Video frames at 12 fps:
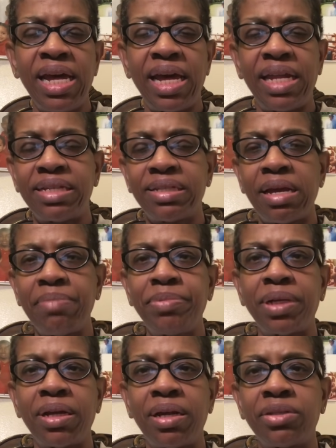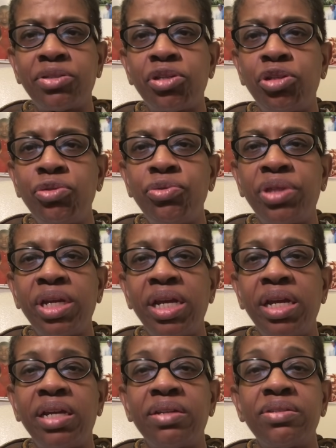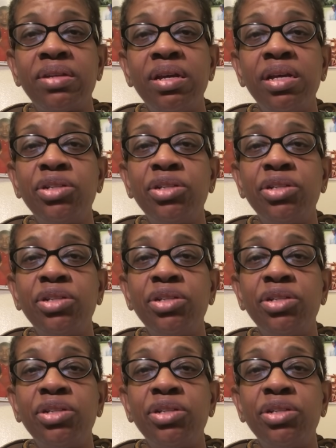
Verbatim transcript: and it's up to us to do things